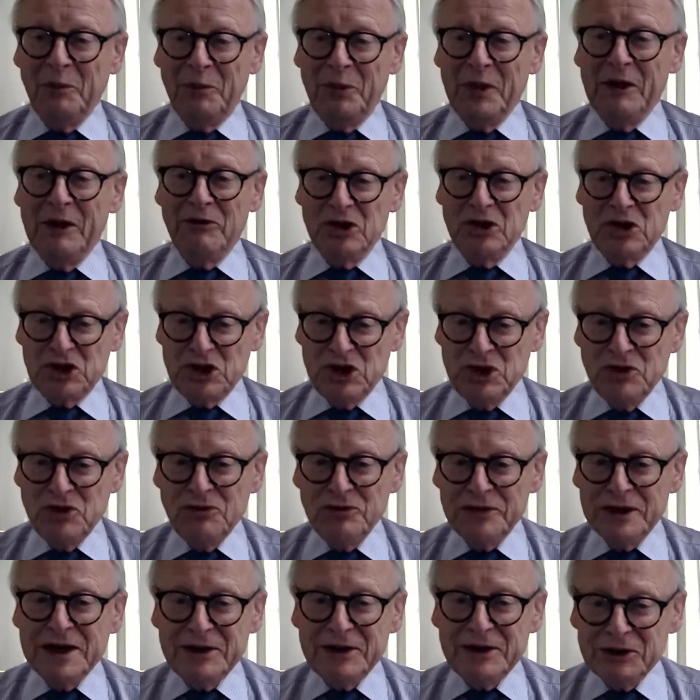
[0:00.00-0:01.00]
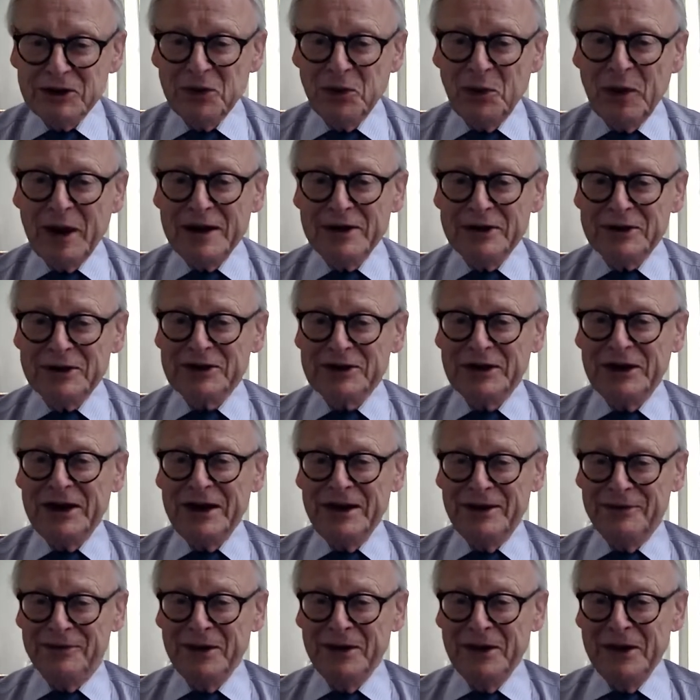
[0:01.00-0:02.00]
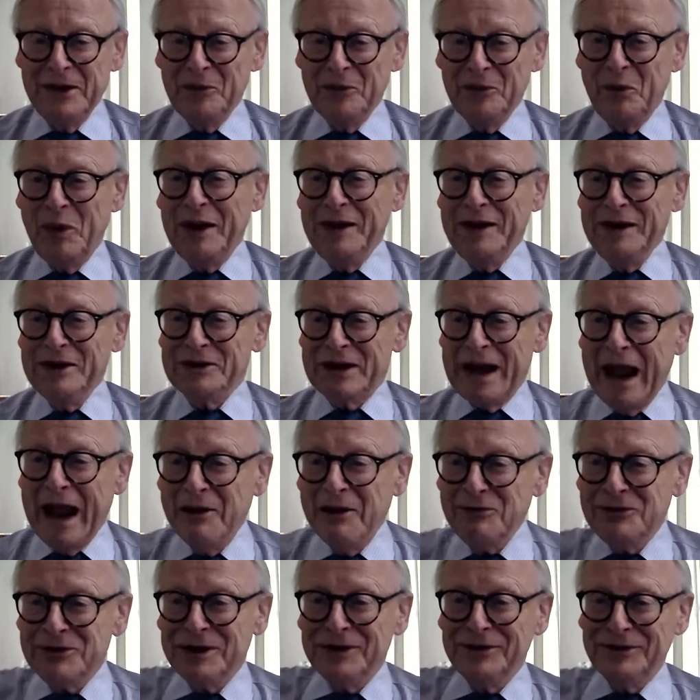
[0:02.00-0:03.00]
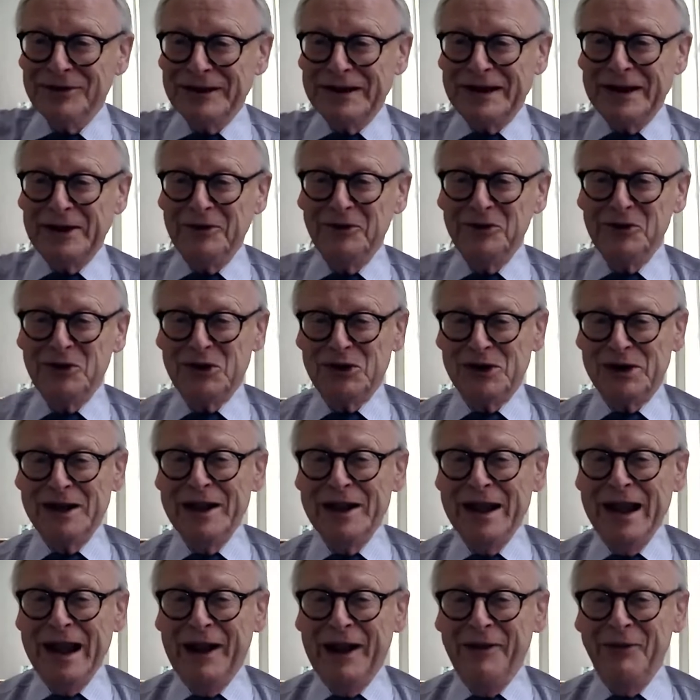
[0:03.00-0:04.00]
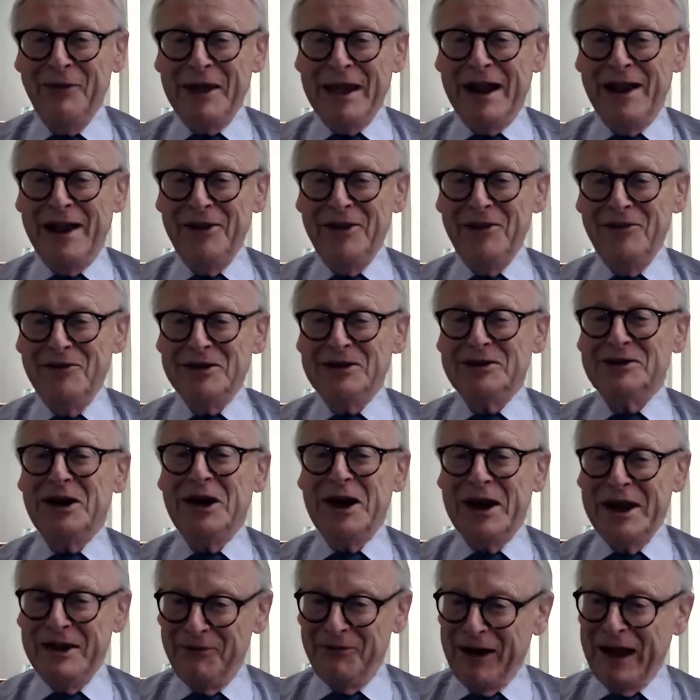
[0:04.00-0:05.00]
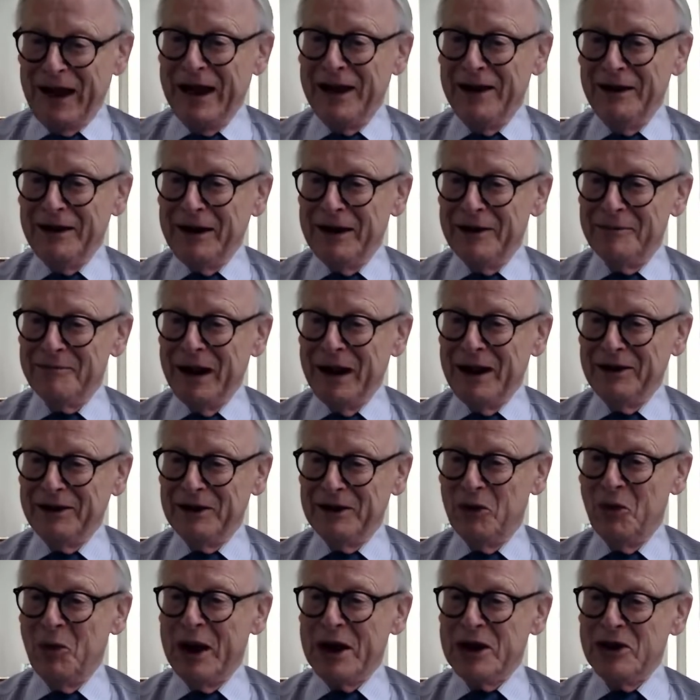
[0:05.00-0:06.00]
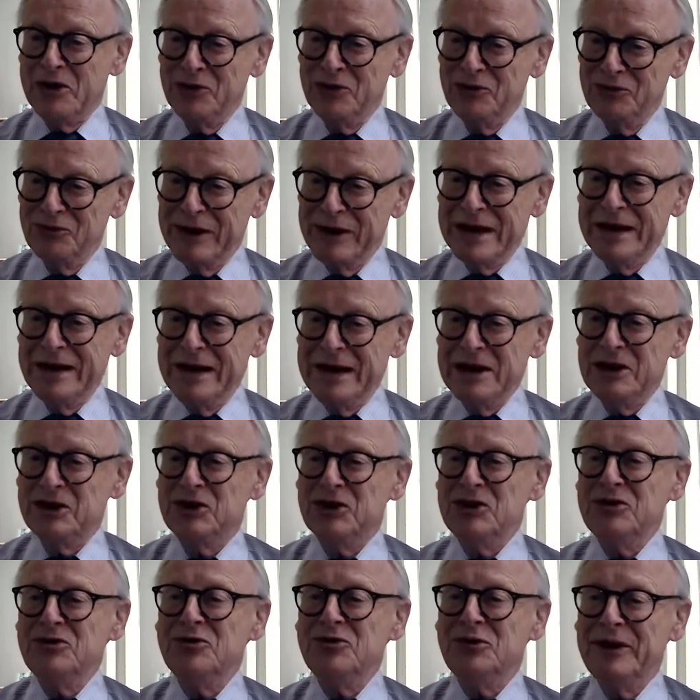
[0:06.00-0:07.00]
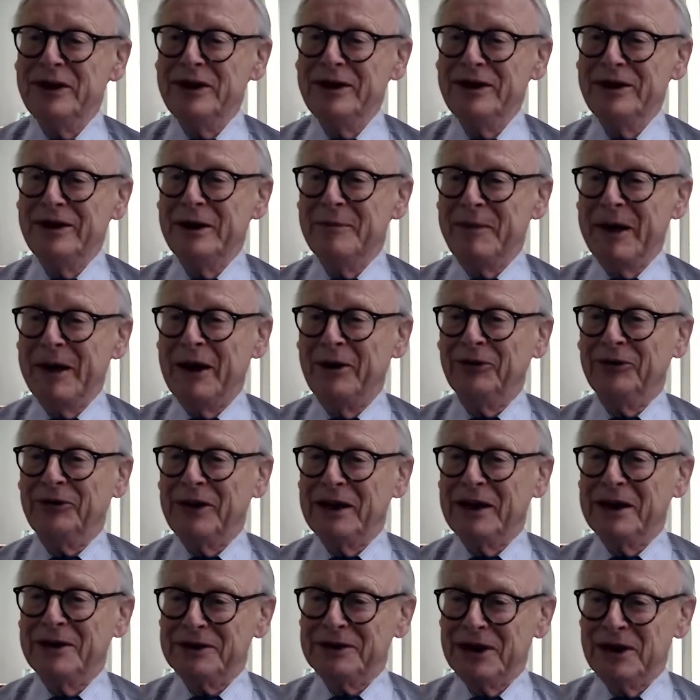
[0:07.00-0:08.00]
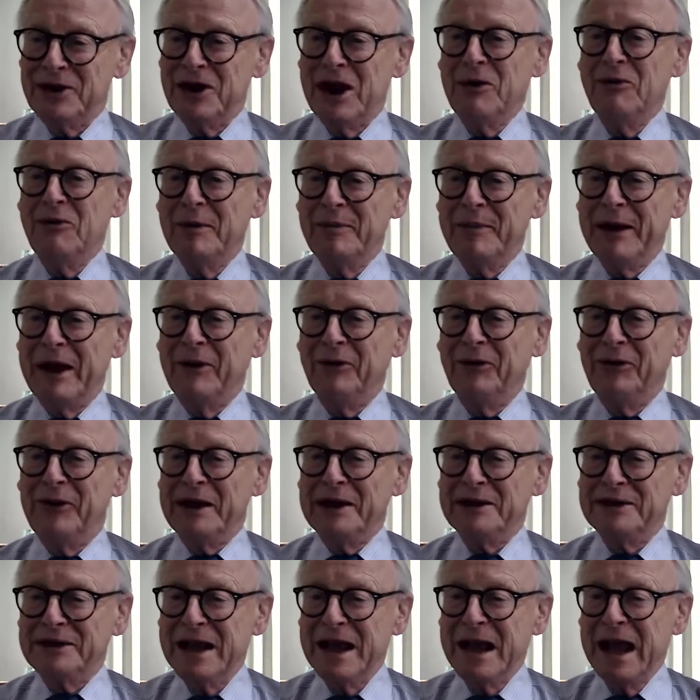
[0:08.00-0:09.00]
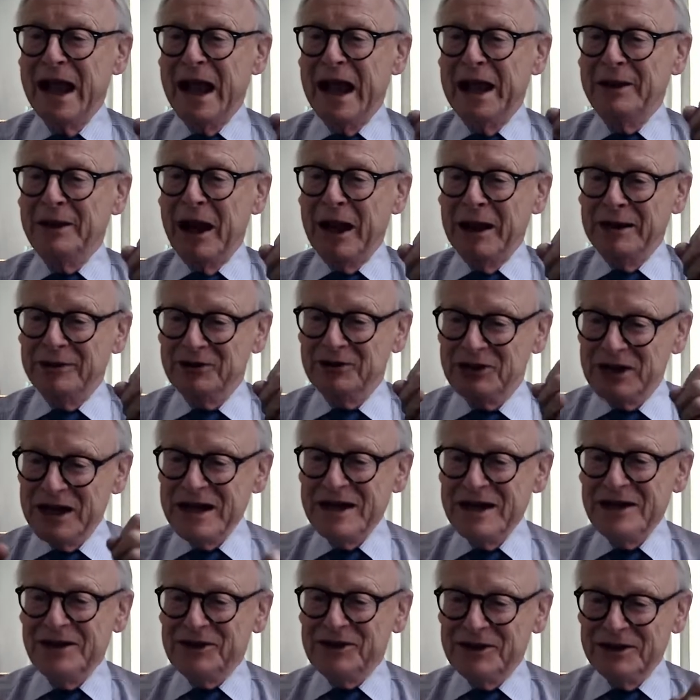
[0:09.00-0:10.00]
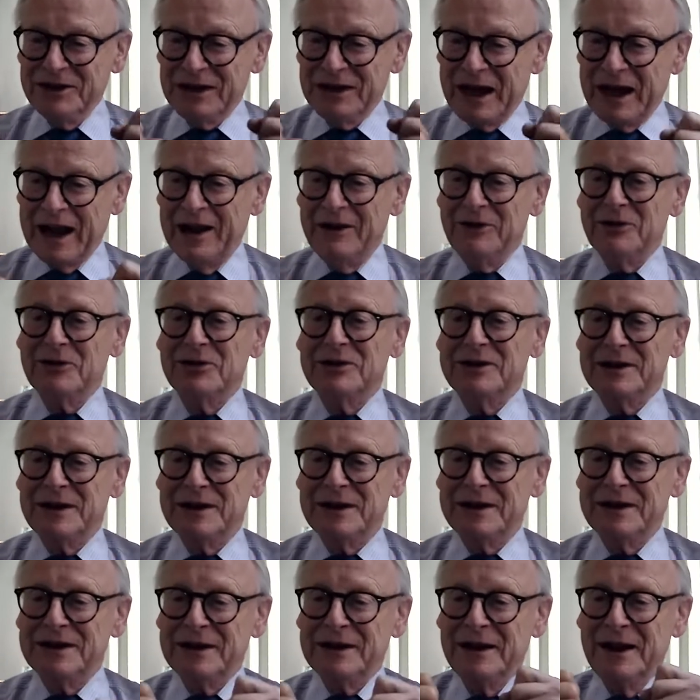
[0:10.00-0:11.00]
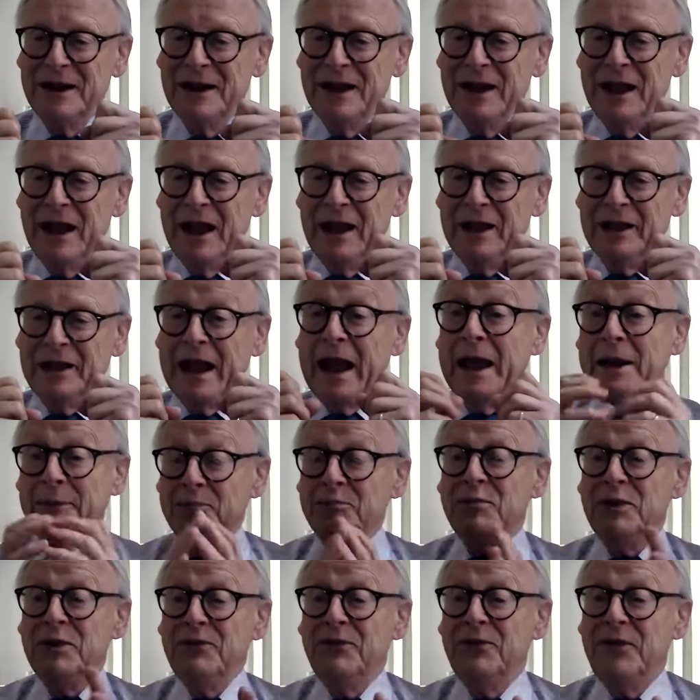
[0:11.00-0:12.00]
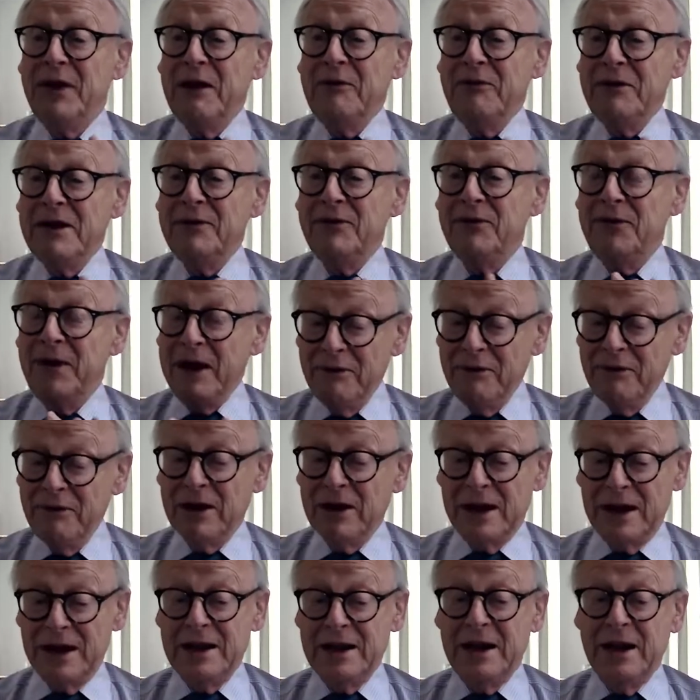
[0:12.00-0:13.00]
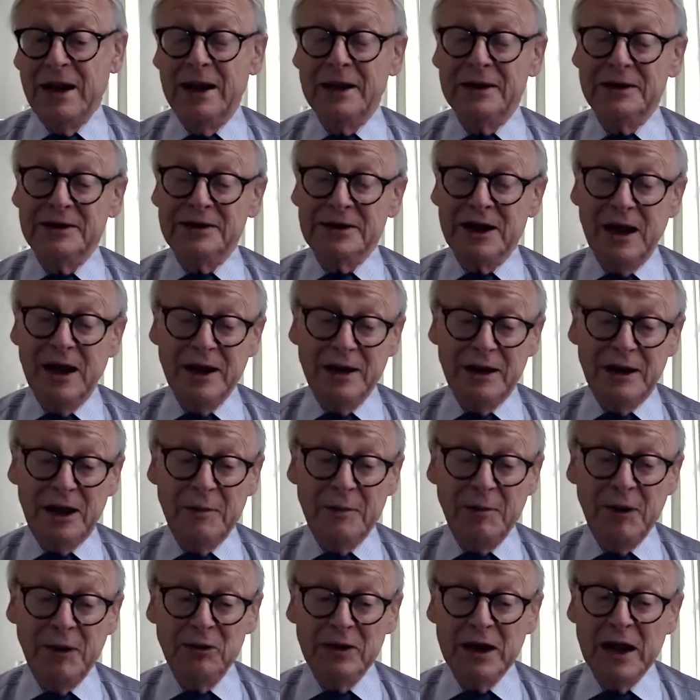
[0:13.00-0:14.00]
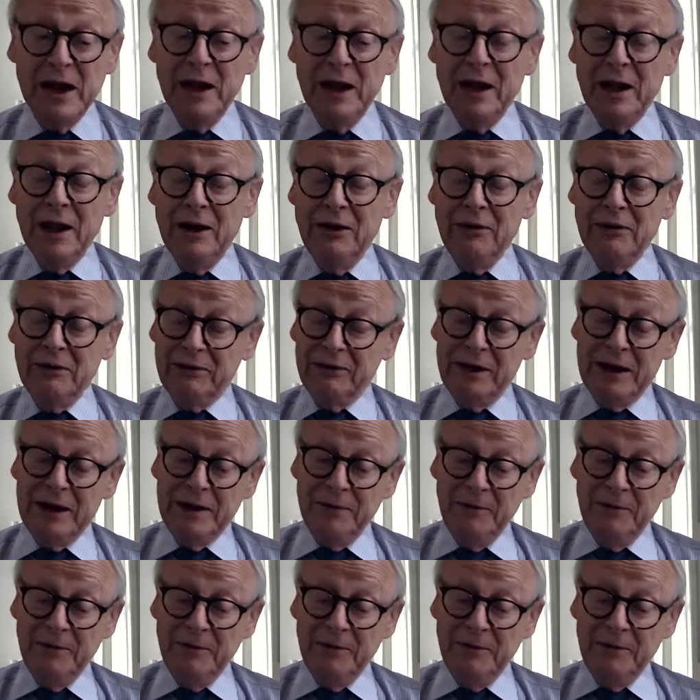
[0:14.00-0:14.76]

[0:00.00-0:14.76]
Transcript: There are two decent ways to live. One is out in the country, and the other is to live hugger-mugger, where you really do learn about things and know about things. And decent houses can be very, very tightly built. Look,